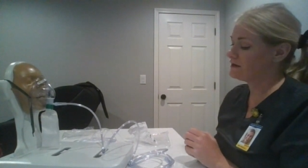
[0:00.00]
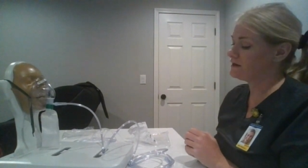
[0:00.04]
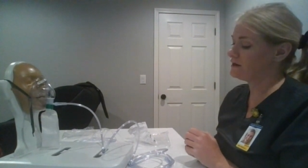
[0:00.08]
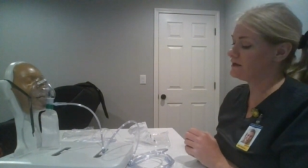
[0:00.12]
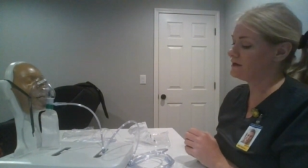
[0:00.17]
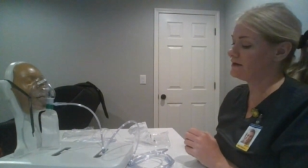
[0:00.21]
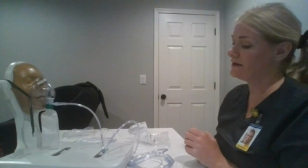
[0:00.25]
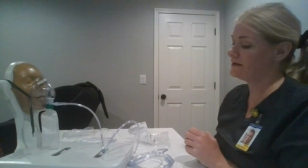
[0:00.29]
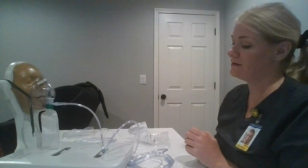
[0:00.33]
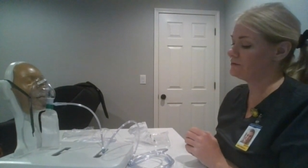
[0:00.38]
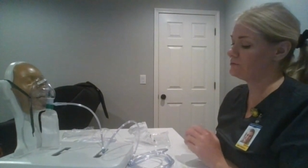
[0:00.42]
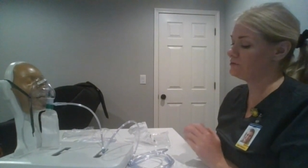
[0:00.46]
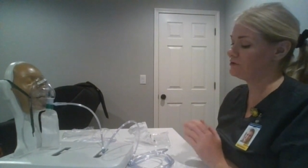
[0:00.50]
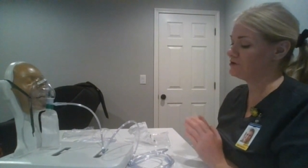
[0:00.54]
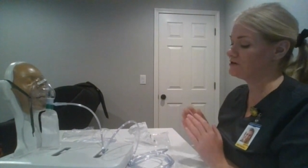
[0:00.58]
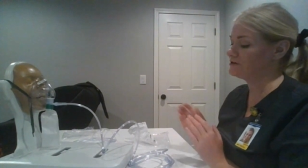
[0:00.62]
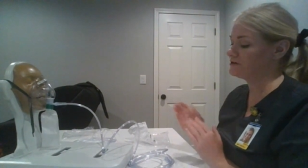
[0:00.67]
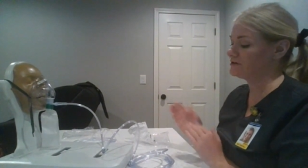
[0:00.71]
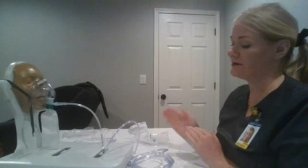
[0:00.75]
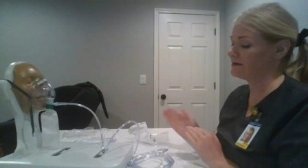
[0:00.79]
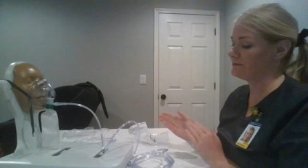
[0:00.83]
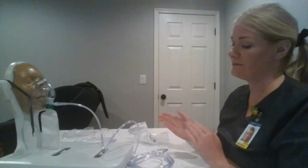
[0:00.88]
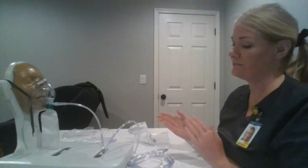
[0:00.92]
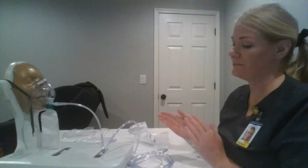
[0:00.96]
I would
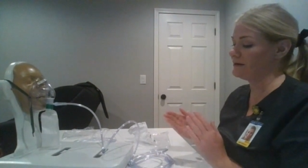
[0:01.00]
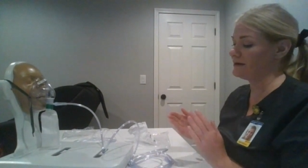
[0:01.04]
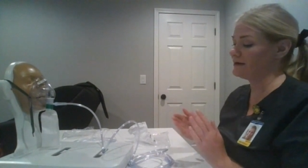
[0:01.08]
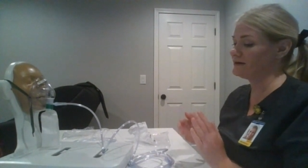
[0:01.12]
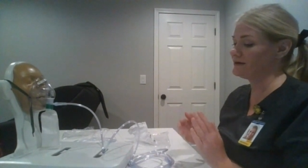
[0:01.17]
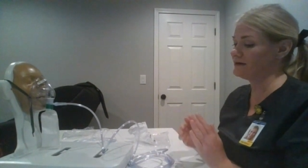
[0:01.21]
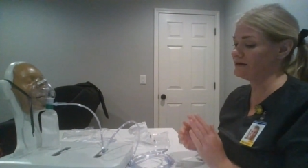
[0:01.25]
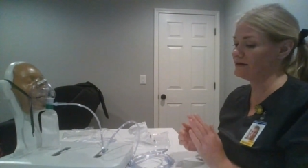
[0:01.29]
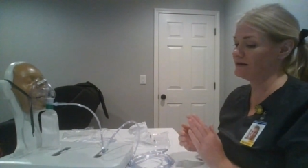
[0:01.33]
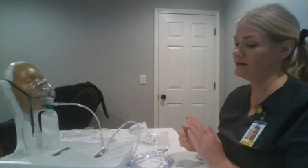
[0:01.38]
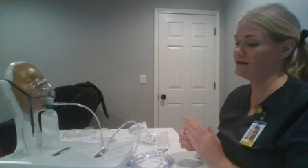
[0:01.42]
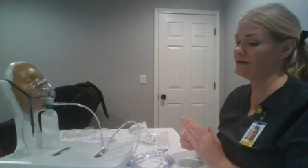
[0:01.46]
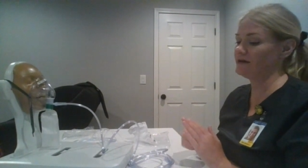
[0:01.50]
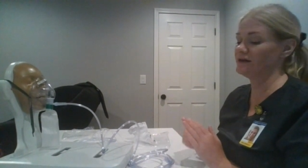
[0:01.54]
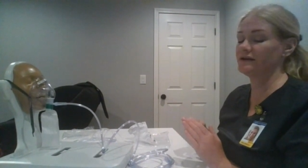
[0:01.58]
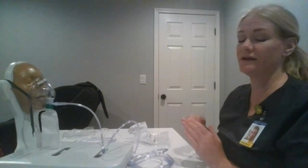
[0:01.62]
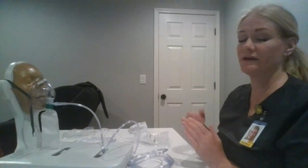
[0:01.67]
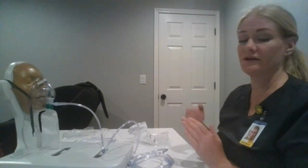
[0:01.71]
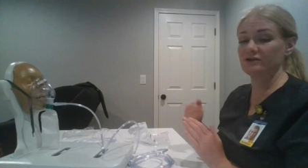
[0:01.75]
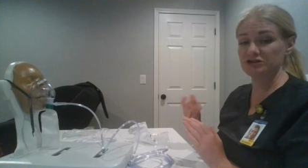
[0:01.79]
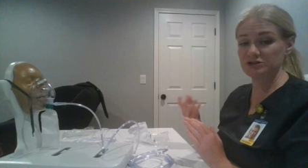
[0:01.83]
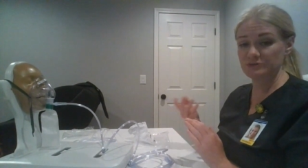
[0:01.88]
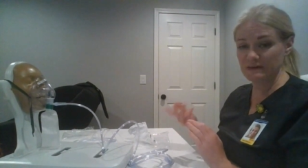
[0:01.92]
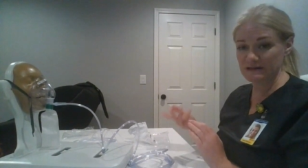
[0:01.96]
come back in,
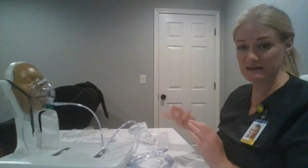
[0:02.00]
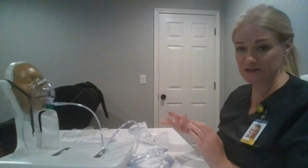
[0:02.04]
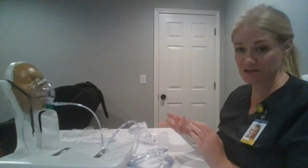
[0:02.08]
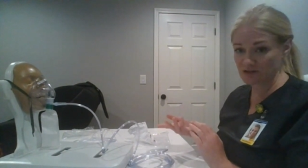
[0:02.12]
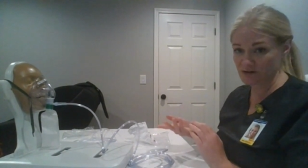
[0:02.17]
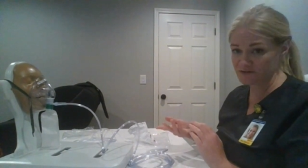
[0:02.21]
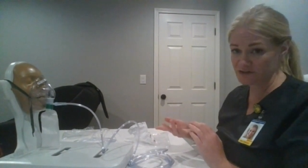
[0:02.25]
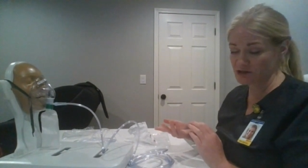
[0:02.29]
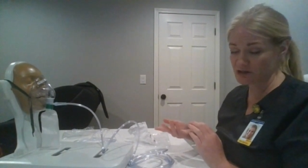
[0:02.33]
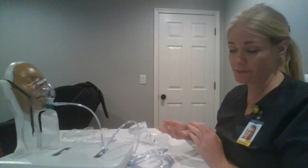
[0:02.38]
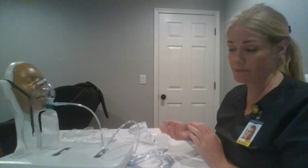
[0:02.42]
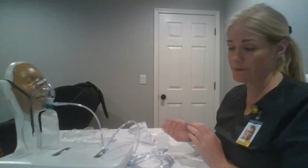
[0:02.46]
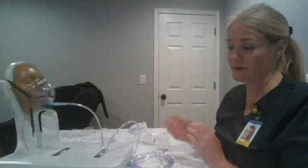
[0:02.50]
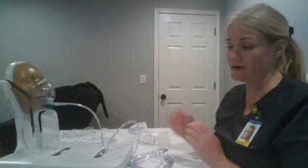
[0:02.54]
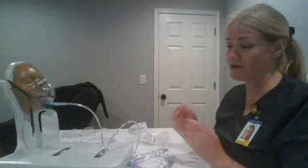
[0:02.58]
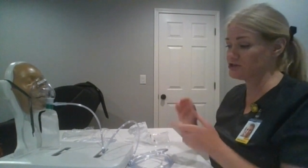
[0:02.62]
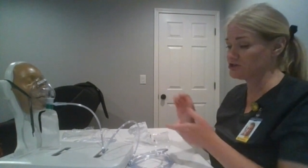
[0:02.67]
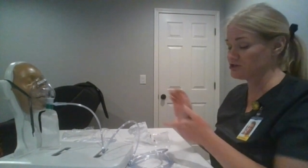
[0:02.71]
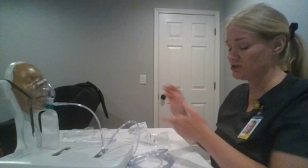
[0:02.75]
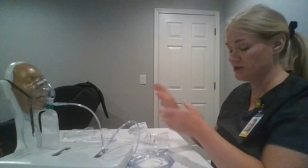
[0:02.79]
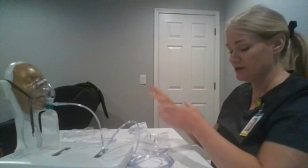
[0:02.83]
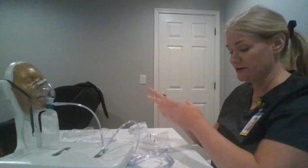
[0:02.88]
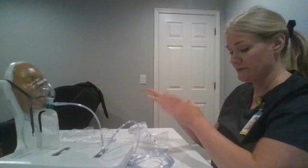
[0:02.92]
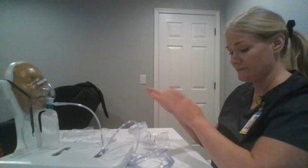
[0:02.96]
announce myself to the
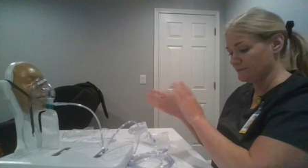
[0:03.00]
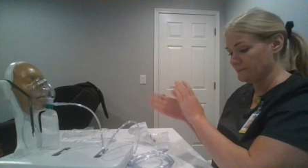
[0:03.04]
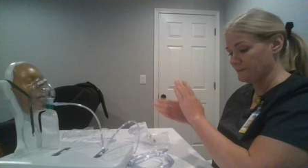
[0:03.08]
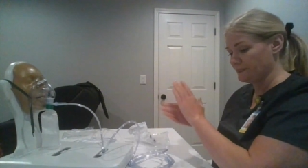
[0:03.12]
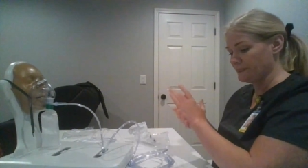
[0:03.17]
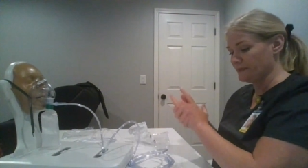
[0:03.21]
patient,